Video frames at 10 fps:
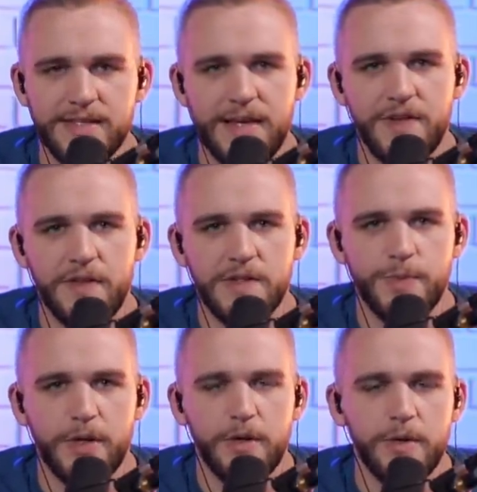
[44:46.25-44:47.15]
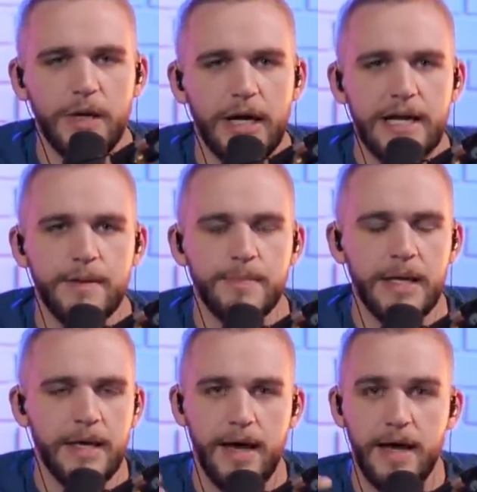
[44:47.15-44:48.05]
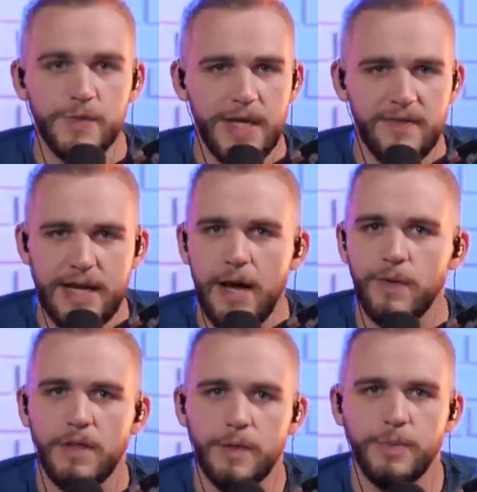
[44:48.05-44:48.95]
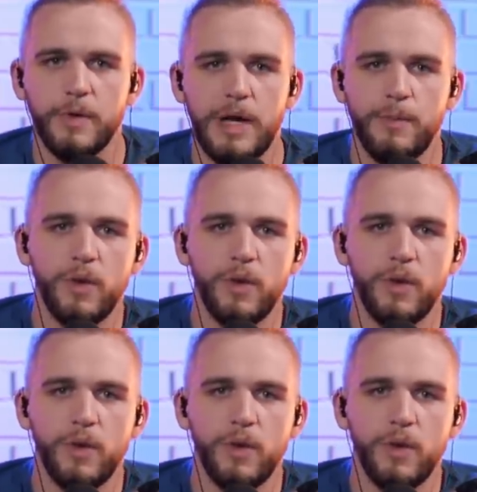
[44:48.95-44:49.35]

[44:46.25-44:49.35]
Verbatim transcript: left in this program, uh, as we have an hour long program.